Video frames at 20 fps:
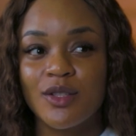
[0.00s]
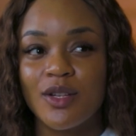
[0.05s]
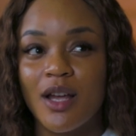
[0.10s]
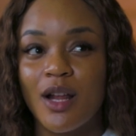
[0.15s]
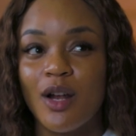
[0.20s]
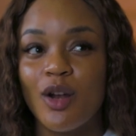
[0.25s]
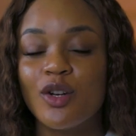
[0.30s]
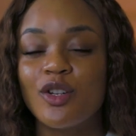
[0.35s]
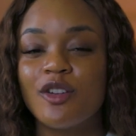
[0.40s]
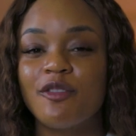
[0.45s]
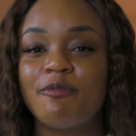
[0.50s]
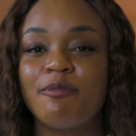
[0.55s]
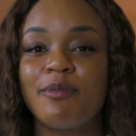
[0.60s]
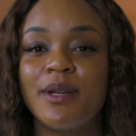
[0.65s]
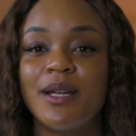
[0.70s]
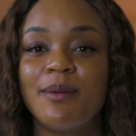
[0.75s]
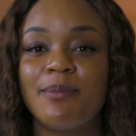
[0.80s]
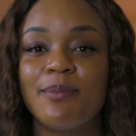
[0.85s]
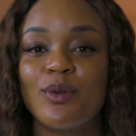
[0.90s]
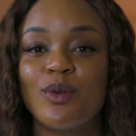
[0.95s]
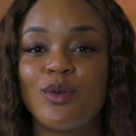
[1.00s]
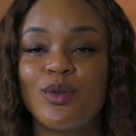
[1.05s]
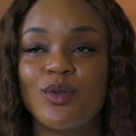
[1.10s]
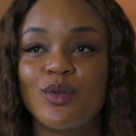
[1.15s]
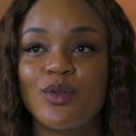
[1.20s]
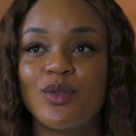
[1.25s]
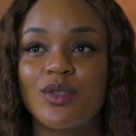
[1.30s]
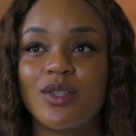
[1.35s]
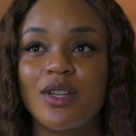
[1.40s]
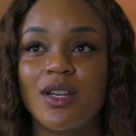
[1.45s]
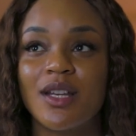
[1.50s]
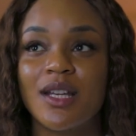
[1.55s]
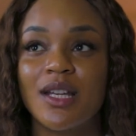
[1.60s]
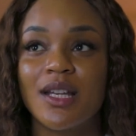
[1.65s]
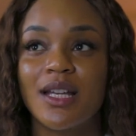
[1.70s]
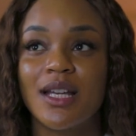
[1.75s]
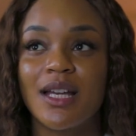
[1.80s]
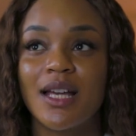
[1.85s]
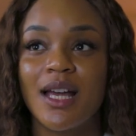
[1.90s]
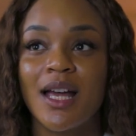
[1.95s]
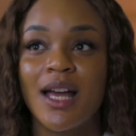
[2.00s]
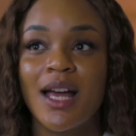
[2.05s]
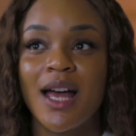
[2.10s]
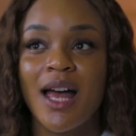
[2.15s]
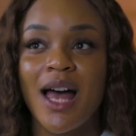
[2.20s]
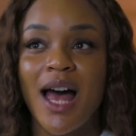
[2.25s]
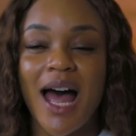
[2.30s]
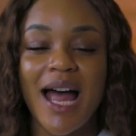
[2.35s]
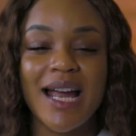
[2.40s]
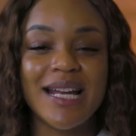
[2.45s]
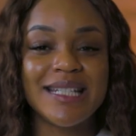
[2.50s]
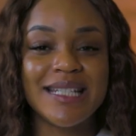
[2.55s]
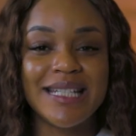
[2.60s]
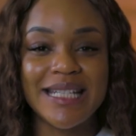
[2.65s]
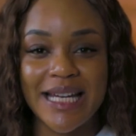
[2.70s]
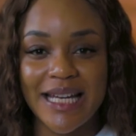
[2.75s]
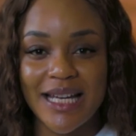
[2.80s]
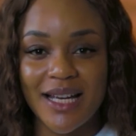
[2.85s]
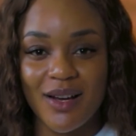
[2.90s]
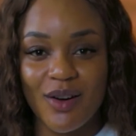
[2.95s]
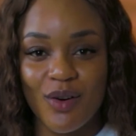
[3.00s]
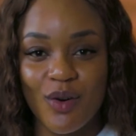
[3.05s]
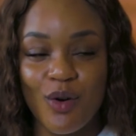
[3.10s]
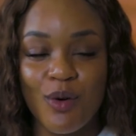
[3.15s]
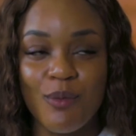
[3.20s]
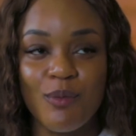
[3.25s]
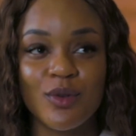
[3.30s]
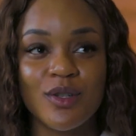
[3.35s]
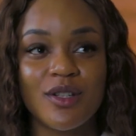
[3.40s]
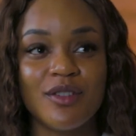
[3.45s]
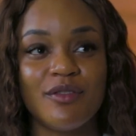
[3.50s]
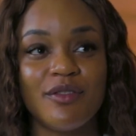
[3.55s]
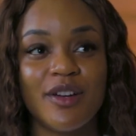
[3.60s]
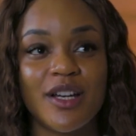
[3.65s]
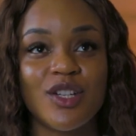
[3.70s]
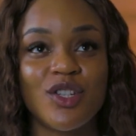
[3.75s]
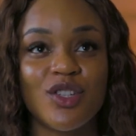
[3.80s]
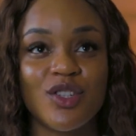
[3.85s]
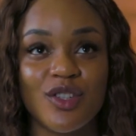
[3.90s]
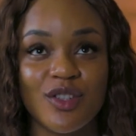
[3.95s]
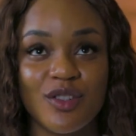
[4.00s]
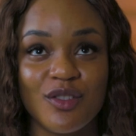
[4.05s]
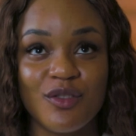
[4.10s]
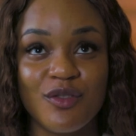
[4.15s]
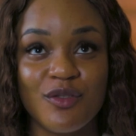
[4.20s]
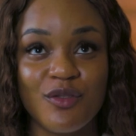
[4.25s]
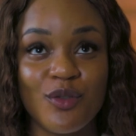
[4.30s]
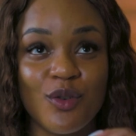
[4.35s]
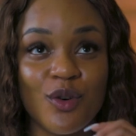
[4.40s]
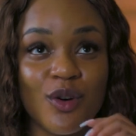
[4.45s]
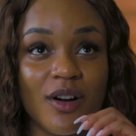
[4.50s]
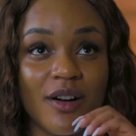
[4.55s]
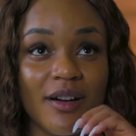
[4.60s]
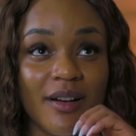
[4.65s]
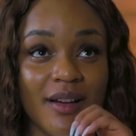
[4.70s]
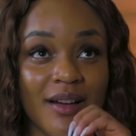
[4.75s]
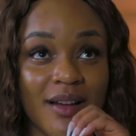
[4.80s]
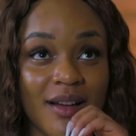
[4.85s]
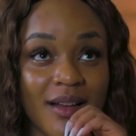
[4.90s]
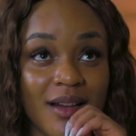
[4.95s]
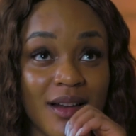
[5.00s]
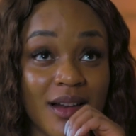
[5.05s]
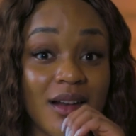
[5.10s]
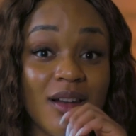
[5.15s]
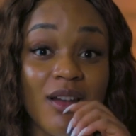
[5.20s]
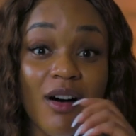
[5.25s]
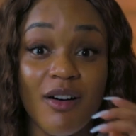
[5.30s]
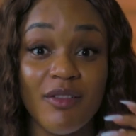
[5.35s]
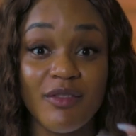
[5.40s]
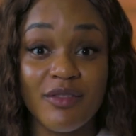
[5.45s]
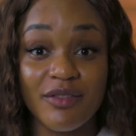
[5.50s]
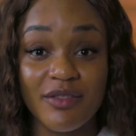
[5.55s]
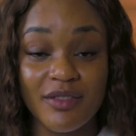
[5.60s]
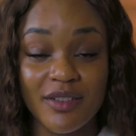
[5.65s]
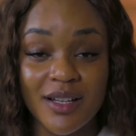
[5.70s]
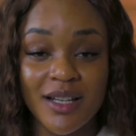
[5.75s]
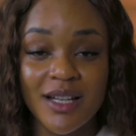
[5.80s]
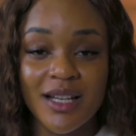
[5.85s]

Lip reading: a lot of people's idea or motivation for love